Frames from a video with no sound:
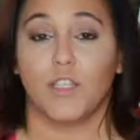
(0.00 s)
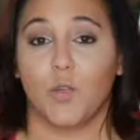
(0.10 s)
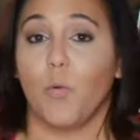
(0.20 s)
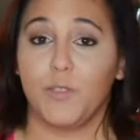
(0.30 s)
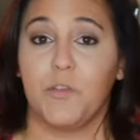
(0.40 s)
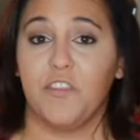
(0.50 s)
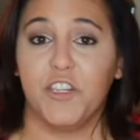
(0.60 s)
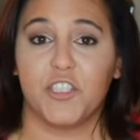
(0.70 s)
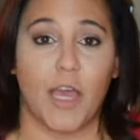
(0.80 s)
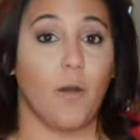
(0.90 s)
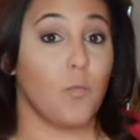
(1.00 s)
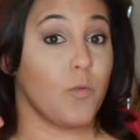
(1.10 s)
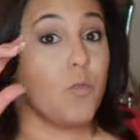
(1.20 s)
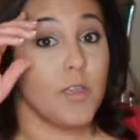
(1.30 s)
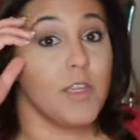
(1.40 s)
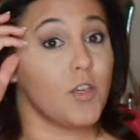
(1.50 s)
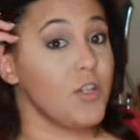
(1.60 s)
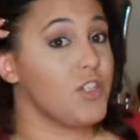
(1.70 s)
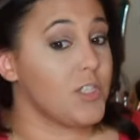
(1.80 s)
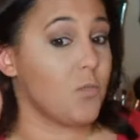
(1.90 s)
So once we finish that, we really
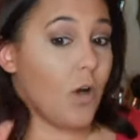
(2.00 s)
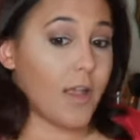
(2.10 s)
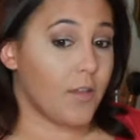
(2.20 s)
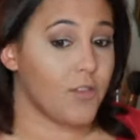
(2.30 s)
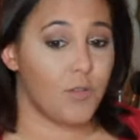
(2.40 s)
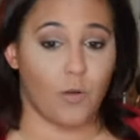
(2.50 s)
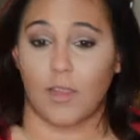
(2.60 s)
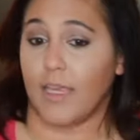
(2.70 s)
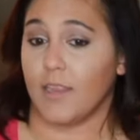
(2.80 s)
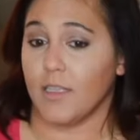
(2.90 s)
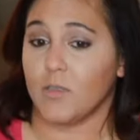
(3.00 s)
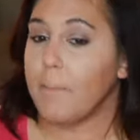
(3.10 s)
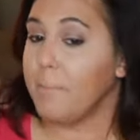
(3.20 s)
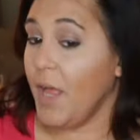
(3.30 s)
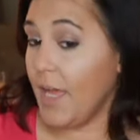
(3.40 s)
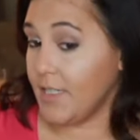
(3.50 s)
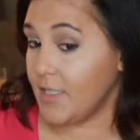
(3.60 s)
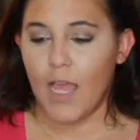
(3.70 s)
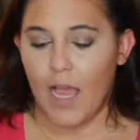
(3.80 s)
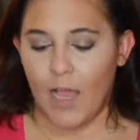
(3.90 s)
could just walk out the door like this,
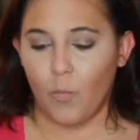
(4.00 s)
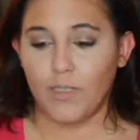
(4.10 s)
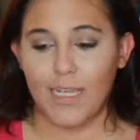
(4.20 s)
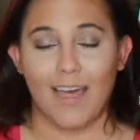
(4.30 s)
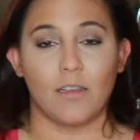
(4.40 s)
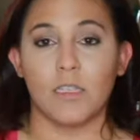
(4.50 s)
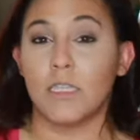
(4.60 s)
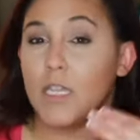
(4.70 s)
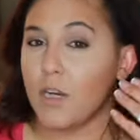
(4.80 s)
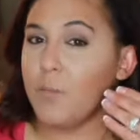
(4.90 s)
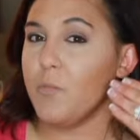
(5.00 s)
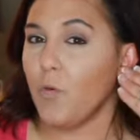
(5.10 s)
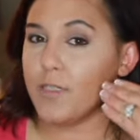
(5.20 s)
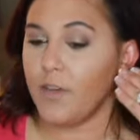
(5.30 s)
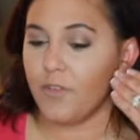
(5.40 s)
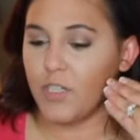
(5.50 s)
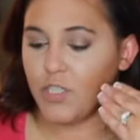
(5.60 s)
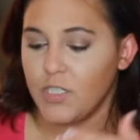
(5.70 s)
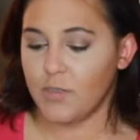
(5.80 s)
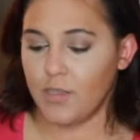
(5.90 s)
but I want to add a little bit more
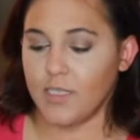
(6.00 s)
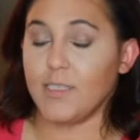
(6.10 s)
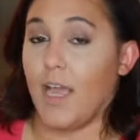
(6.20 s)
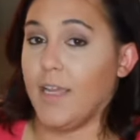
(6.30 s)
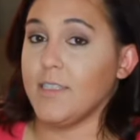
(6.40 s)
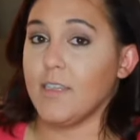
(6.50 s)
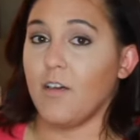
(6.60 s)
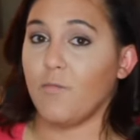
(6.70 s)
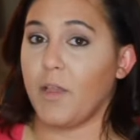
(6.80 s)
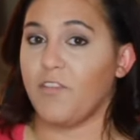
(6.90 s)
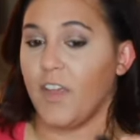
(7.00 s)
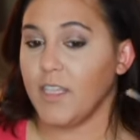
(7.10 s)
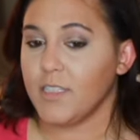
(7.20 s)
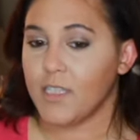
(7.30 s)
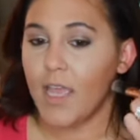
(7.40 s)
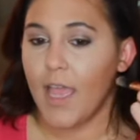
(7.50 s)
definition to the sides of my face